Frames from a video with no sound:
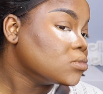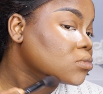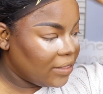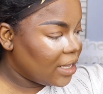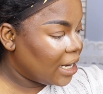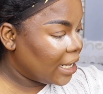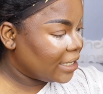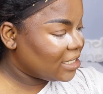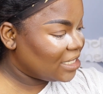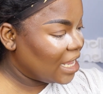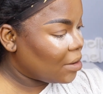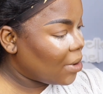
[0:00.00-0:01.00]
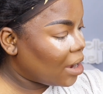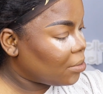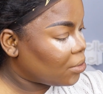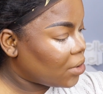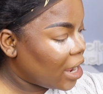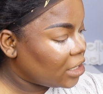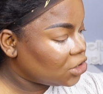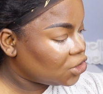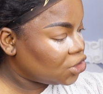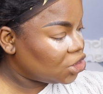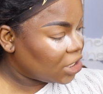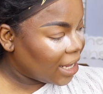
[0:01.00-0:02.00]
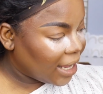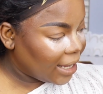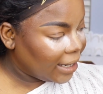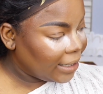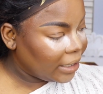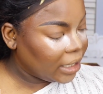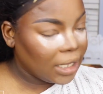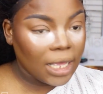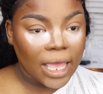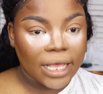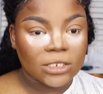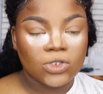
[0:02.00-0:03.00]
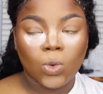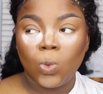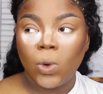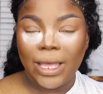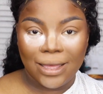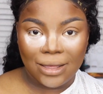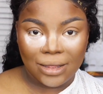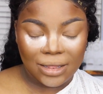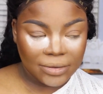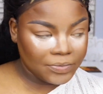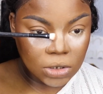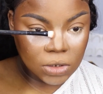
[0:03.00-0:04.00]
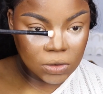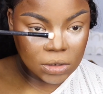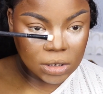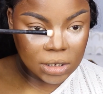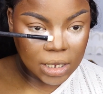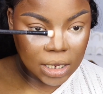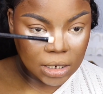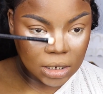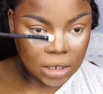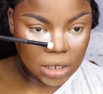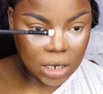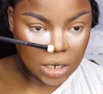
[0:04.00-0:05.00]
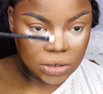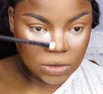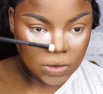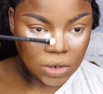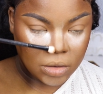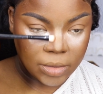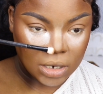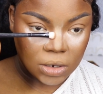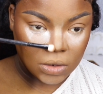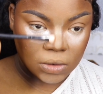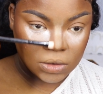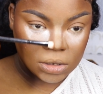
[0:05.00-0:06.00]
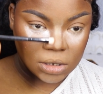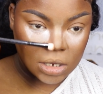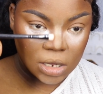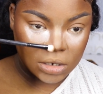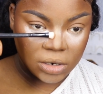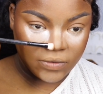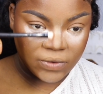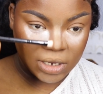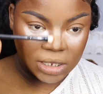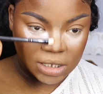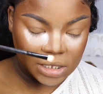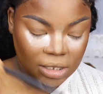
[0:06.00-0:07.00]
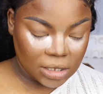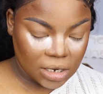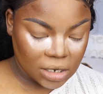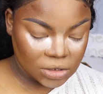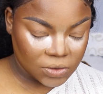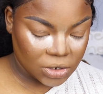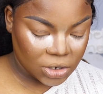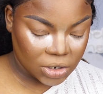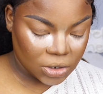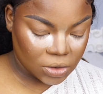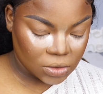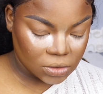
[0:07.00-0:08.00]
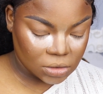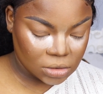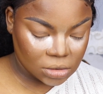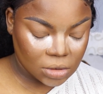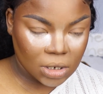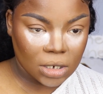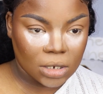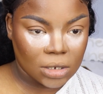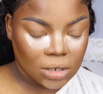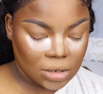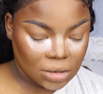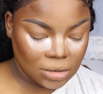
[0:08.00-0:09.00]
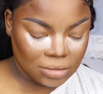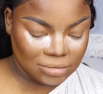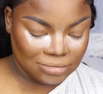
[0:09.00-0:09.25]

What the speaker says: And then I like to take my bronzer shade as well to set the contour on my nose. Y'all, don't forget to set the contour on your nose, okay?